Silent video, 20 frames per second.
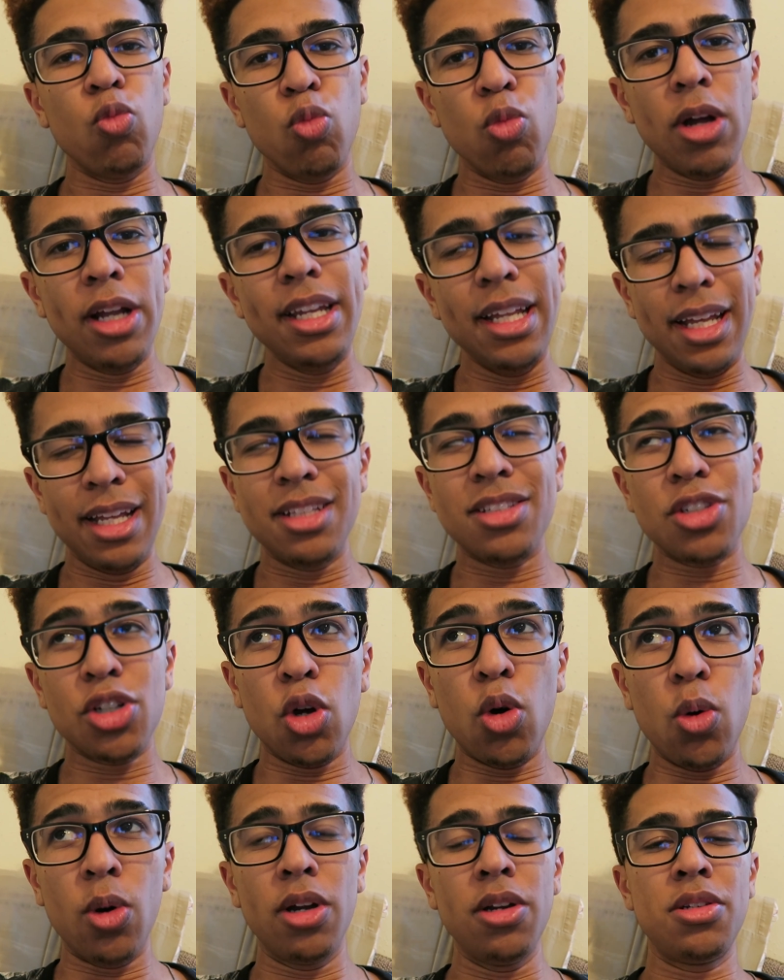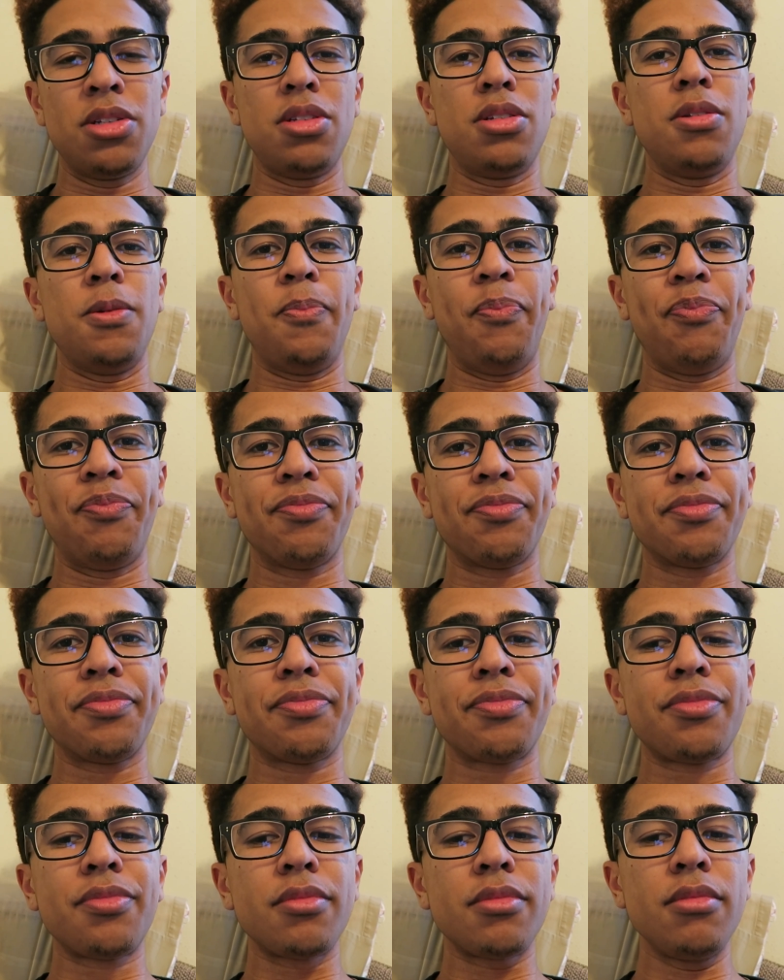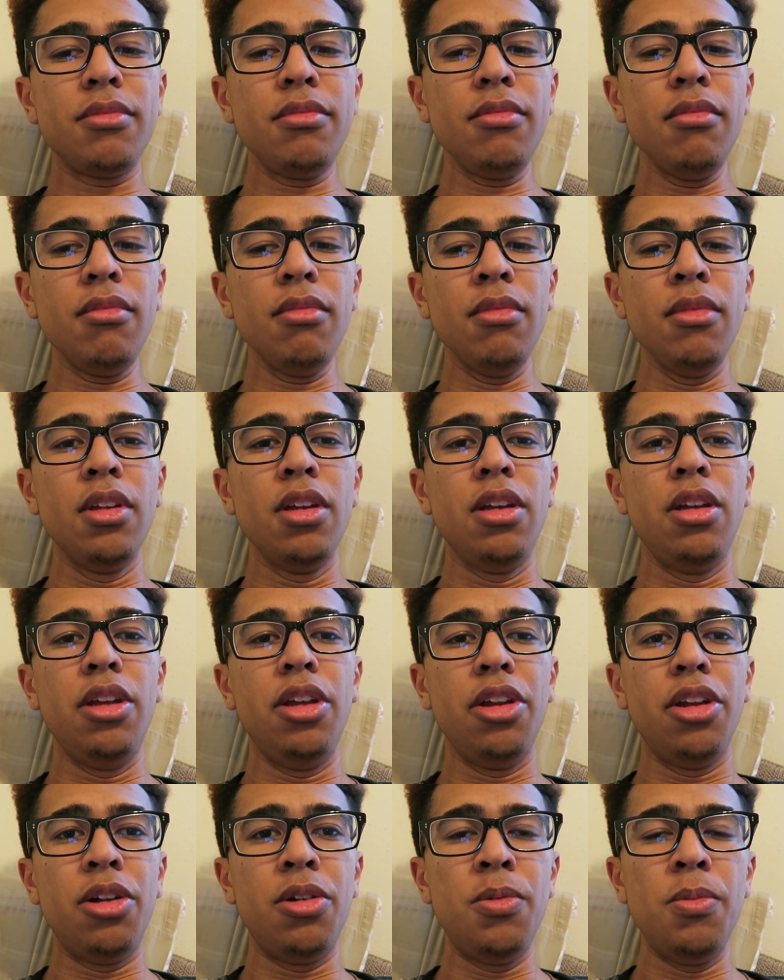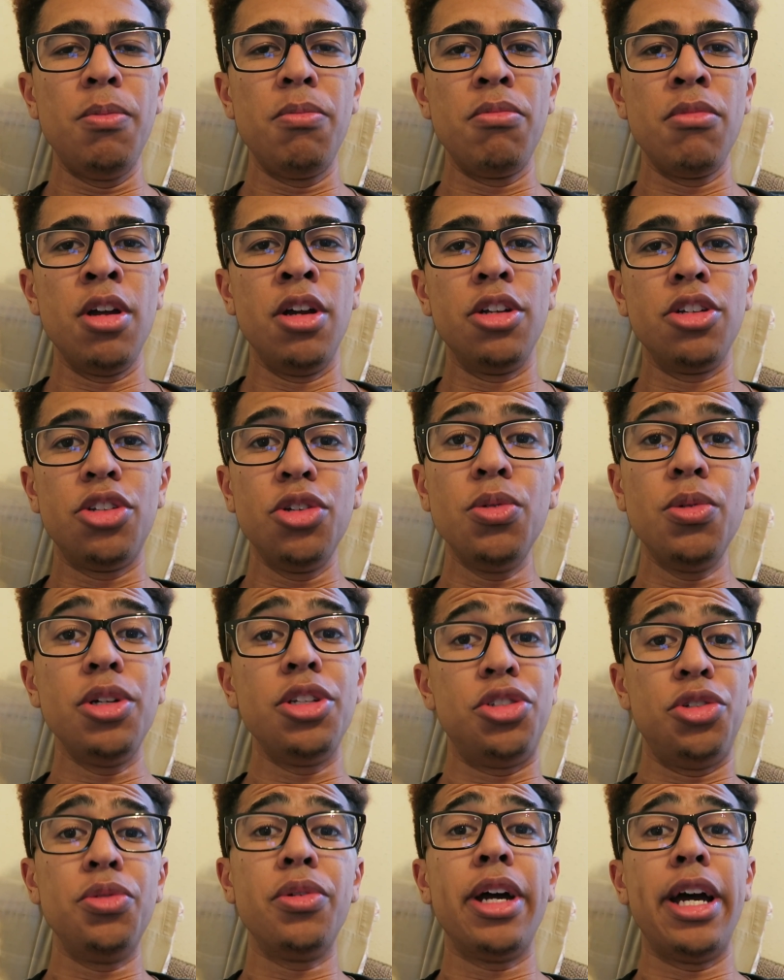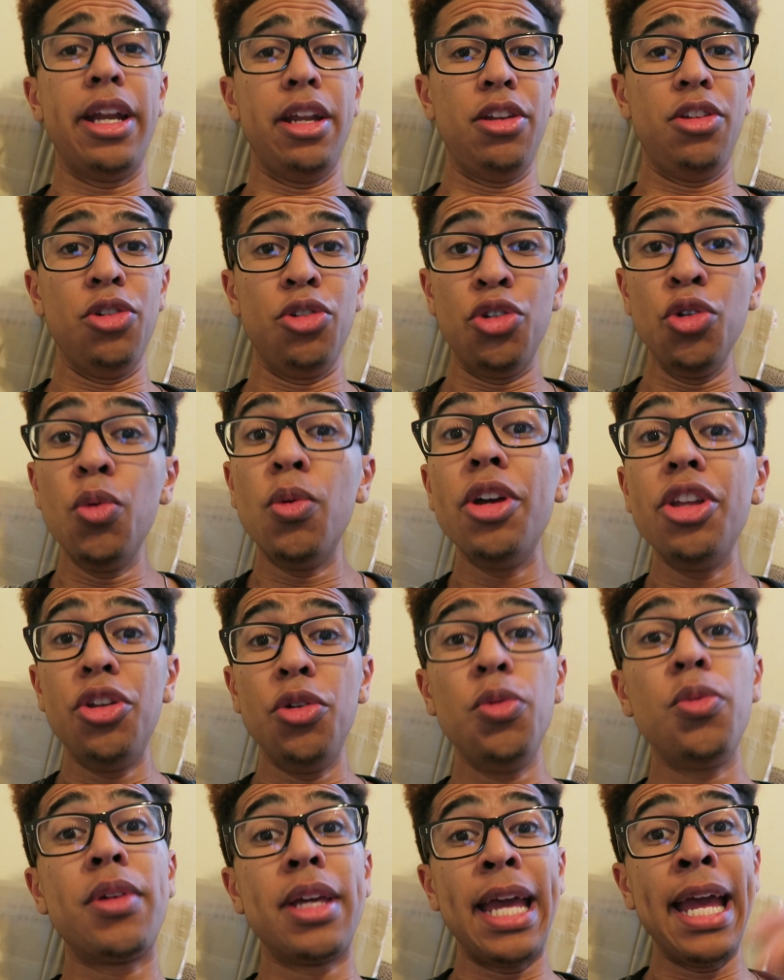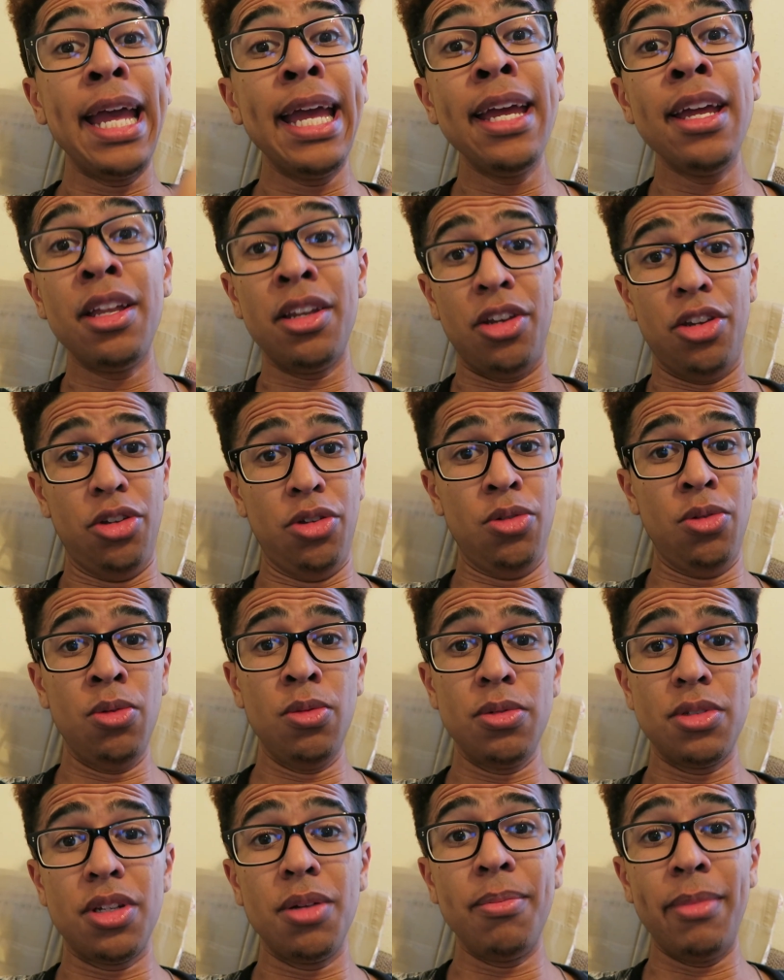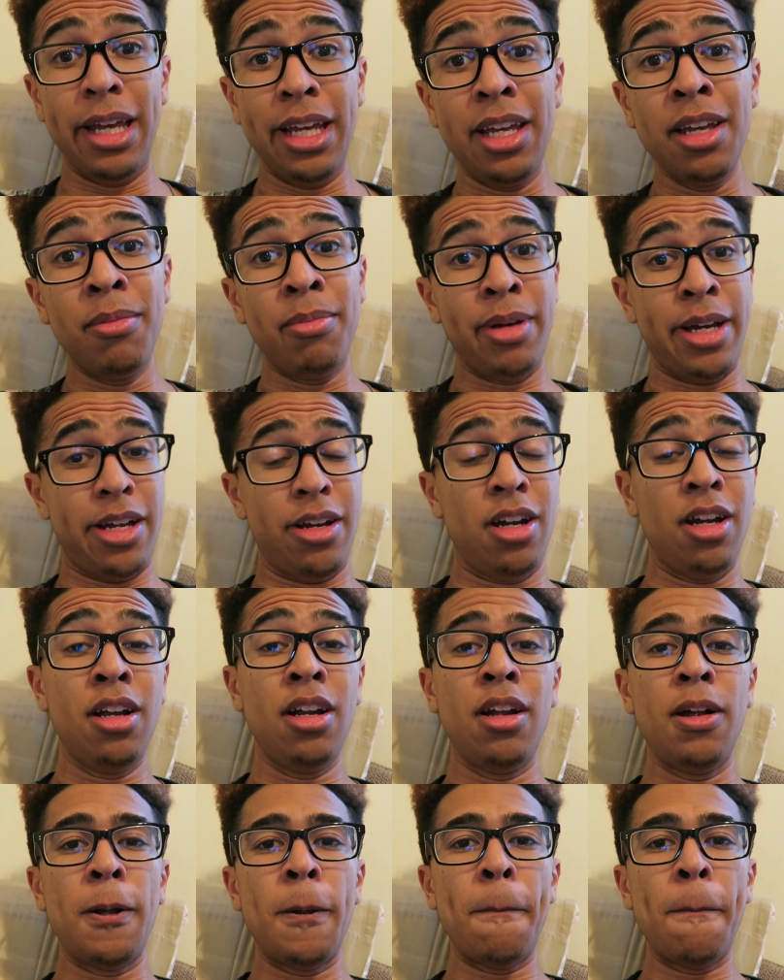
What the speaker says: run its course. You know, do what you gotta do. Do what you can do to make it better.